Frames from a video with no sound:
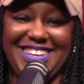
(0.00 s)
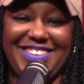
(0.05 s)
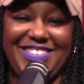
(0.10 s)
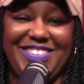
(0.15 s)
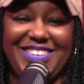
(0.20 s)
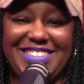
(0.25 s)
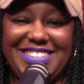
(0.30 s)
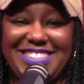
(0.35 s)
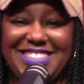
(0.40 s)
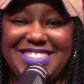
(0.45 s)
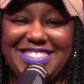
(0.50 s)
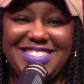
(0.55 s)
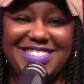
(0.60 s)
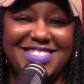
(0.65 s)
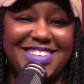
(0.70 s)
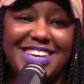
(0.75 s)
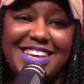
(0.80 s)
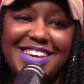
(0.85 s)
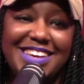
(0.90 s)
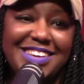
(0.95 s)
We're just
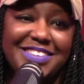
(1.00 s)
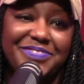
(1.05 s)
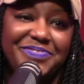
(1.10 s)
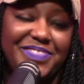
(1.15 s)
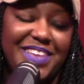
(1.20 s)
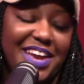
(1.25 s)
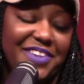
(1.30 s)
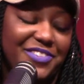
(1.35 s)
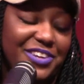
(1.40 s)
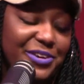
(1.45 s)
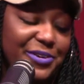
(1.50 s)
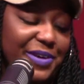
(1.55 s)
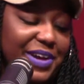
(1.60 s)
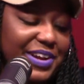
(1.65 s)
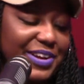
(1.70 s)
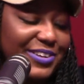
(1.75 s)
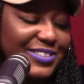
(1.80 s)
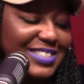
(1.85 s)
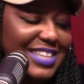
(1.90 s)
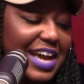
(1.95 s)
having a
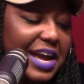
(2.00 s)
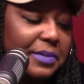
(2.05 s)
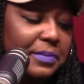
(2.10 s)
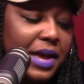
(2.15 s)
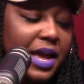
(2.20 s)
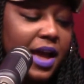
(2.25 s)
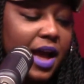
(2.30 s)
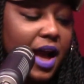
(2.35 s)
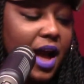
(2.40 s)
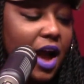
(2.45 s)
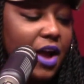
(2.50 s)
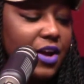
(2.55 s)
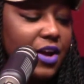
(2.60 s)
grand old time. All